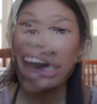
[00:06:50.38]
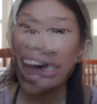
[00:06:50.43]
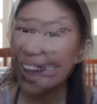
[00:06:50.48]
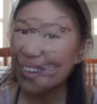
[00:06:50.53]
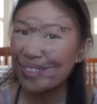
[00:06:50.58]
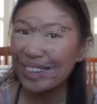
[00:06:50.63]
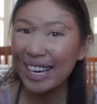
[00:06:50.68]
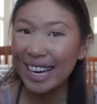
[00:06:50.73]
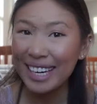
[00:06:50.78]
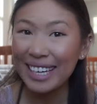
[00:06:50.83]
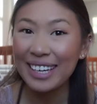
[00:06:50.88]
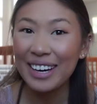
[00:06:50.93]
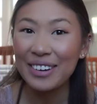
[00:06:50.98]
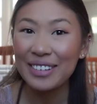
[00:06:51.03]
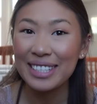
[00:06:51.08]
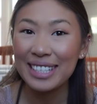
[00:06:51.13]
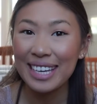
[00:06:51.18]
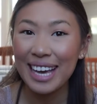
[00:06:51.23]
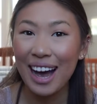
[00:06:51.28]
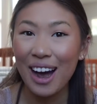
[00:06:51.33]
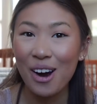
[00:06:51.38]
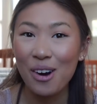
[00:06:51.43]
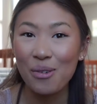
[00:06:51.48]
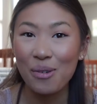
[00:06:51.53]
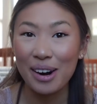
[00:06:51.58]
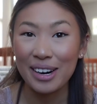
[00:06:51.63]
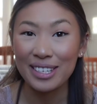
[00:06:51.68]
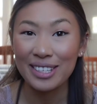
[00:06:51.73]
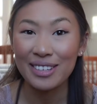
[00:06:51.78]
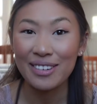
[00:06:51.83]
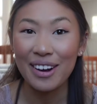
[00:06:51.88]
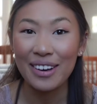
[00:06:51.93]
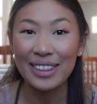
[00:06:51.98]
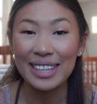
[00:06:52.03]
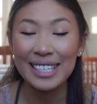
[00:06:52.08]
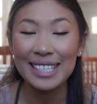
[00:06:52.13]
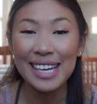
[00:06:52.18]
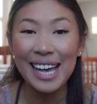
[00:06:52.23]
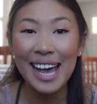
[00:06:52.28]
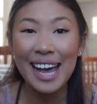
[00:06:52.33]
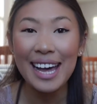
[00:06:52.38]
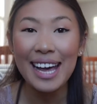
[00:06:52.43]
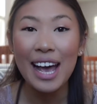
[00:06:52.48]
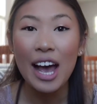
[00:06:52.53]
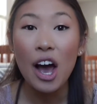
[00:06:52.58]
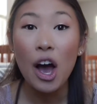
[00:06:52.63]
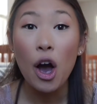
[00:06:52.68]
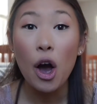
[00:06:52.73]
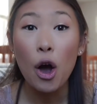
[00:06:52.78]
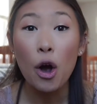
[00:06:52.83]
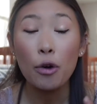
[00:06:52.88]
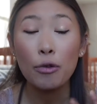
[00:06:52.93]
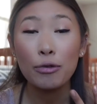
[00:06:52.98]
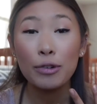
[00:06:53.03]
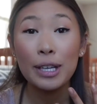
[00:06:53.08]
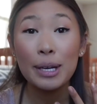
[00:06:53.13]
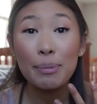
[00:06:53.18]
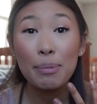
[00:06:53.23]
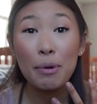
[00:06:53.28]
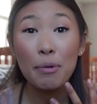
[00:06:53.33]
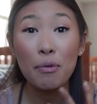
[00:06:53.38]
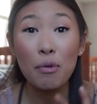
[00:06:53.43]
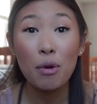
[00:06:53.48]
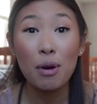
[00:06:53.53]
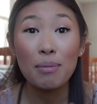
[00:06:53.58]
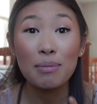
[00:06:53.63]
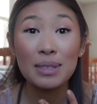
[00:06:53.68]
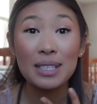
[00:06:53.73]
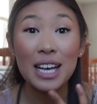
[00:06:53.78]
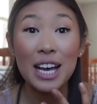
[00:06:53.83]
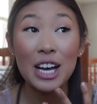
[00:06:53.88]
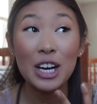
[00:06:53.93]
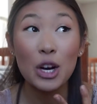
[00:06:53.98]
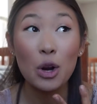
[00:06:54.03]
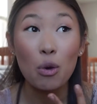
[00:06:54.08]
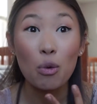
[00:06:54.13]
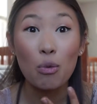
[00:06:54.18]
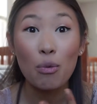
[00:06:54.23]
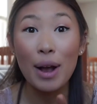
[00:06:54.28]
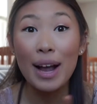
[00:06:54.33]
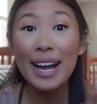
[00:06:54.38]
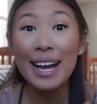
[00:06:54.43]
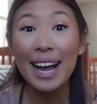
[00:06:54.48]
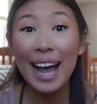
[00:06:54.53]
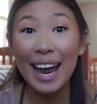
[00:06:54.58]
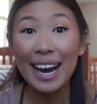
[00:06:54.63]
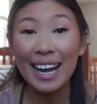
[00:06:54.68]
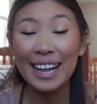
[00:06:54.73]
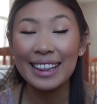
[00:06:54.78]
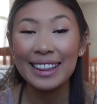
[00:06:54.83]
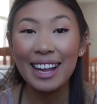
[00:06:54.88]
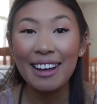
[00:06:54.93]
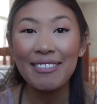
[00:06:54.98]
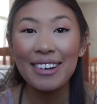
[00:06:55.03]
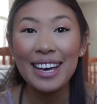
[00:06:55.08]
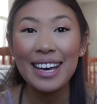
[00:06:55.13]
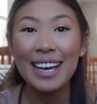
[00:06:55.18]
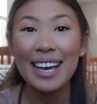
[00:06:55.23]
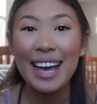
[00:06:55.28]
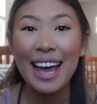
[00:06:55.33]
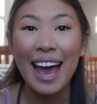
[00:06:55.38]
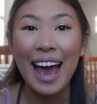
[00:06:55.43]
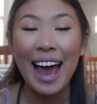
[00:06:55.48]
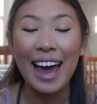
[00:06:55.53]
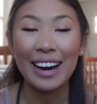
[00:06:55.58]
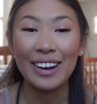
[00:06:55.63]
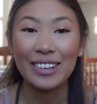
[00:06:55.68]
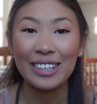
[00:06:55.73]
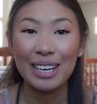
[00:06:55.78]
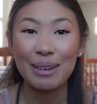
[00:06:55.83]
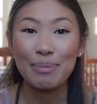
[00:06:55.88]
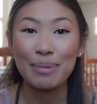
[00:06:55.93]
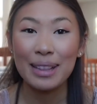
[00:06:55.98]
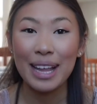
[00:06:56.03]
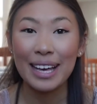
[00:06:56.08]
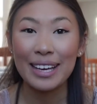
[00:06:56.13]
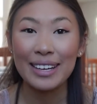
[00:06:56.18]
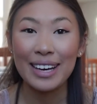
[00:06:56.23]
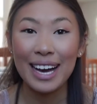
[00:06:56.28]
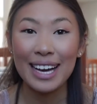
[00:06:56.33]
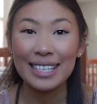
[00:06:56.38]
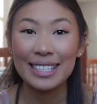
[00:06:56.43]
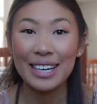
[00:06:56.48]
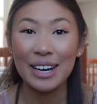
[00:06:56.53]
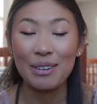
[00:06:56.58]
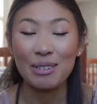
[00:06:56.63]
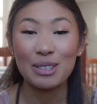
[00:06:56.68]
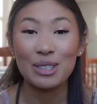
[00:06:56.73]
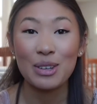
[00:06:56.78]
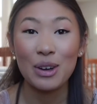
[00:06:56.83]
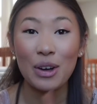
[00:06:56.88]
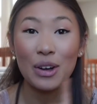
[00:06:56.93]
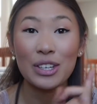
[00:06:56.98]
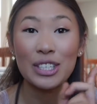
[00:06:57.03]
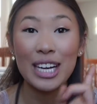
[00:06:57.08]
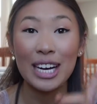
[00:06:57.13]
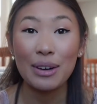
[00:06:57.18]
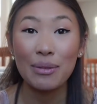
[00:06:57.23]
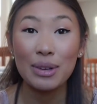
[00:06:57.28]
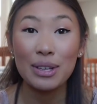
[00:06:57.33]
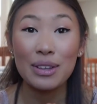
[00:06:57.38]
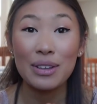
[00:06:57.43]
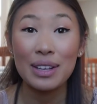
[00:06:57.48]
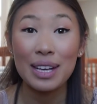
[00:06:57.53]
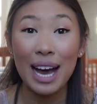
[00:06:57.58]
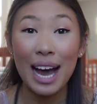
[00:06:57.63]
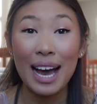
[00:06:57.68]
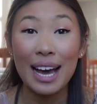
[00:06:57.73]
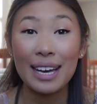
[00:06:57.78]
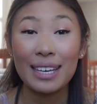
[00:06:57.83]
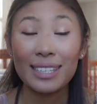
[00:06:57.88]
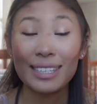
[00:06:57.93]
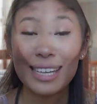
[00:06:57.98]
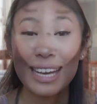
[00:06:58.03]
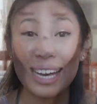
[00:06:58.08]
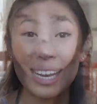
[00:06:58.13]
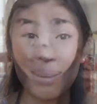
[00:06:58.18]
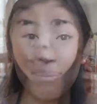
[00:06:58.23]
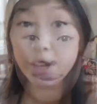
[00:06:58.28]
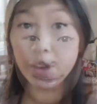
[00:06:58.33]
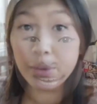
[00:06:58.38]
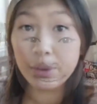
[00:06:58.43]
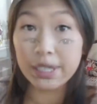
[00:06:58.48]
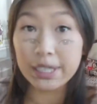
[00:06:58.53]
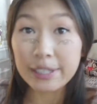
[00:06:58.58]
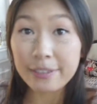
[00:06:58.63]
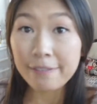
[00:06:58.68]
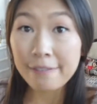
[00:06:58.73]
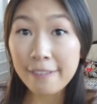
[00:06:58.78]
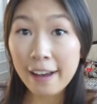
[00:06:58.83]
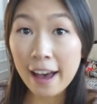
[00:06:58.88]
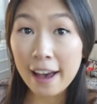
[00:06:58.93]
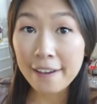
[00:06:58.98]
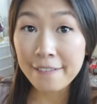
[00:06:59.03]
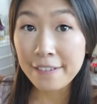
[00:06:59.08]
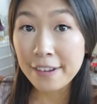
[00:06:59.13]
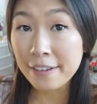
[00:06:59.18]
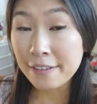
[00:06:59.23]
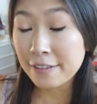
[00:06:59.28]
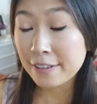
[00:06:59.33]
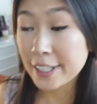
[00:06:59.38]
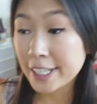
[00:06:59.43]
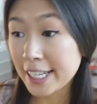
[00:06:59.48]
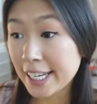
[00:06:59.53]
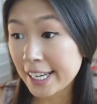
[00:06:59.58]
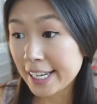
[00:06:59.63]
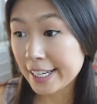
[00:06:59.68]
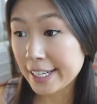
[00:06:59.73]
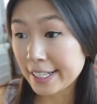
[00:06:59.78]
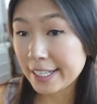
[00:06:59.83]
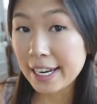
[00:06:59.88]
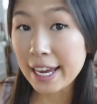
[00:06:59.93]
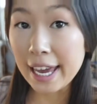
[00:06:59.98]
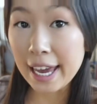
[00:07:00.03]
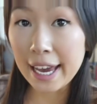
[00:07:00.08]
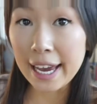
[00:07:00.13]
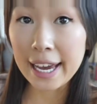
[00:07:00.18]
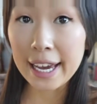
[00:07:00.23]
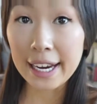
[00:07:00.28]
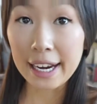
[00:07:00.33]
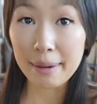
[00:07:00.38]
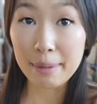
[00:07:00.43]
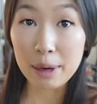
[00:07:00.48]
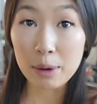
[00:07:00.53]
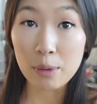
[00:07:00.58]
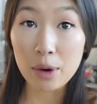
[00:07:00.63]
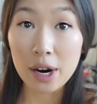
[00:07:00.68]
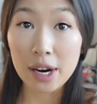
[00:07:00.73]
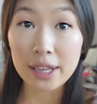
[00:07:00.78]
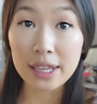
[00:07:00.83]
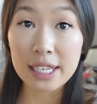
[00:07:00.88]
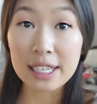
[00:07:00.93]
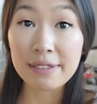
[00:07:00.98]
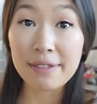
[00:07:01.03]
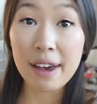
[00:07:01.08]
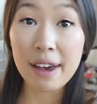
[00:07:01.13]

I'm gonna go see how it wears throughout the day. Hopefully it performs great and I love it, and I'll keep to let you guys know. So I'll check with you guys in a bit. So it's 5:15 and I've been wearing this